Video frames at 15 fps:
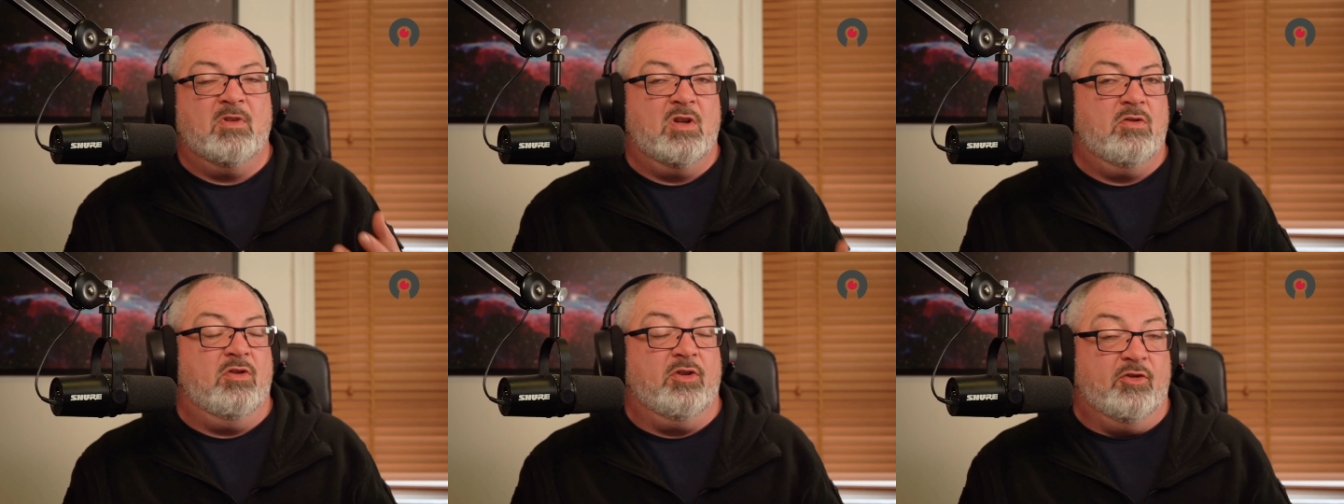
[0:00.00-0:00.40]

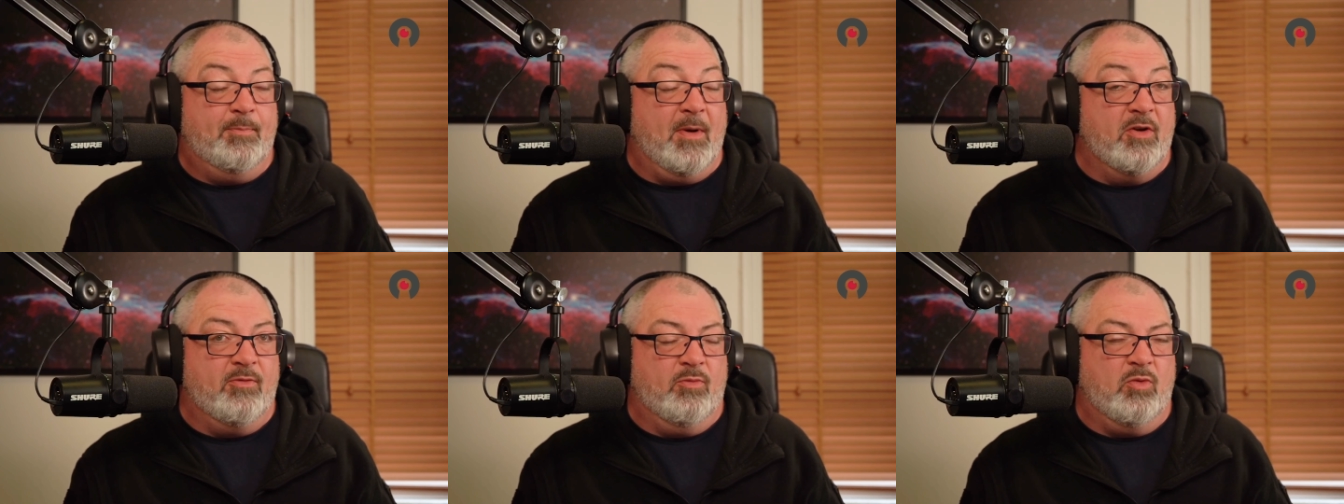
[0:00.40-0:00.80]
I
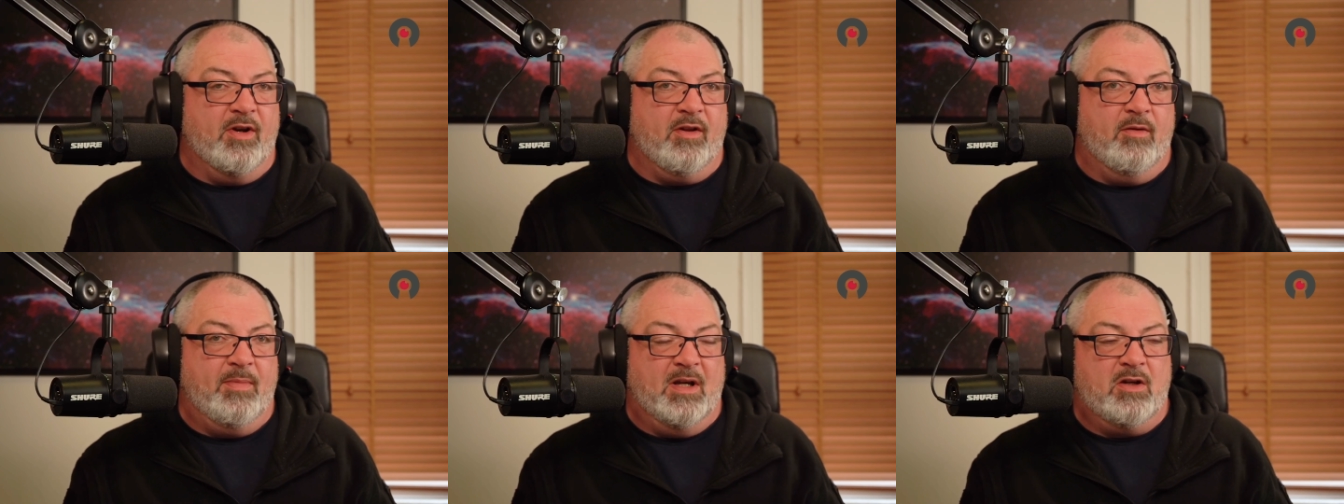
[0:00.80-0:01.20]
suppose one
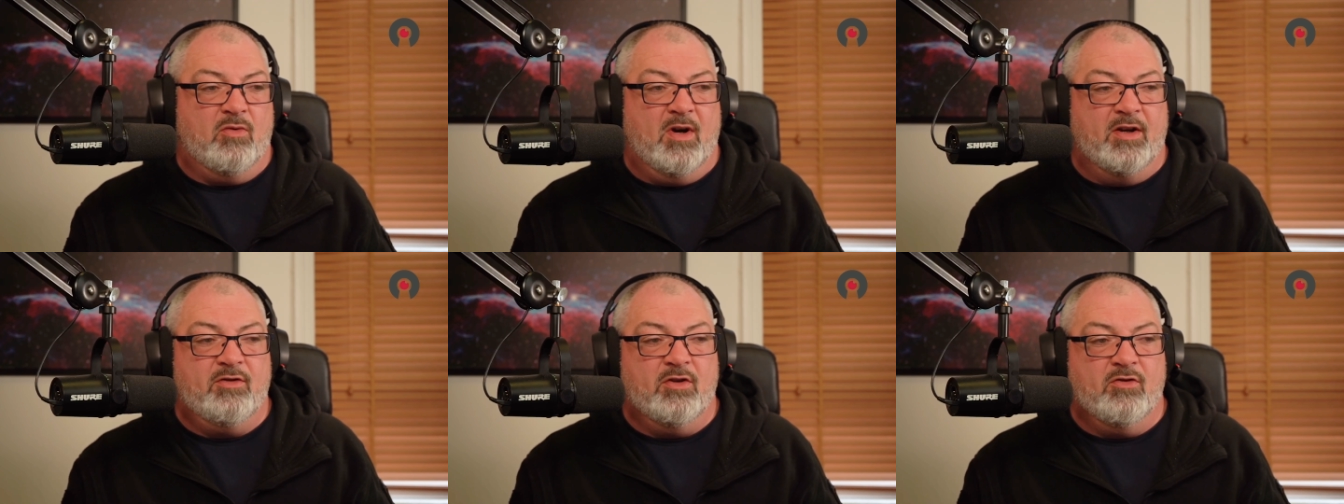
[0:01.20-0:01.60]
of the big
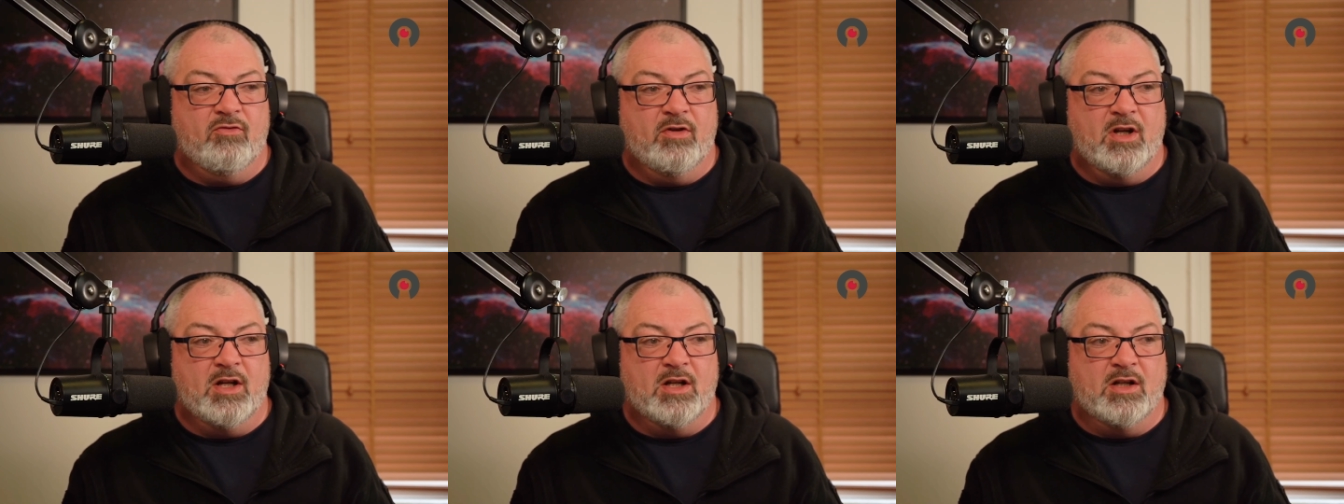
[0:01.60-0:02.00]
questions
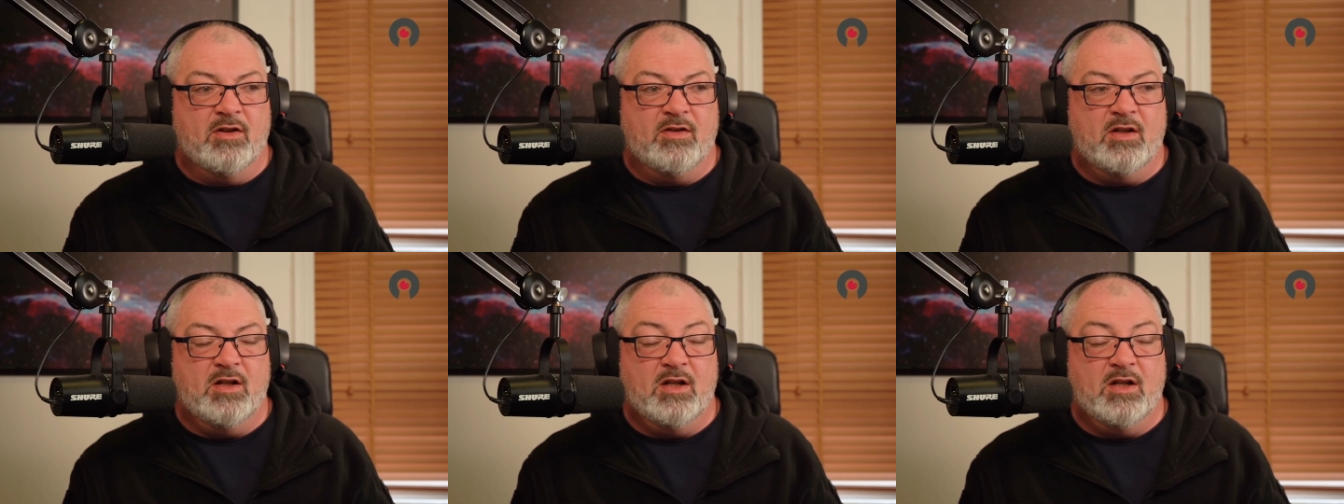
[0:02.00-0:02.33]
really is,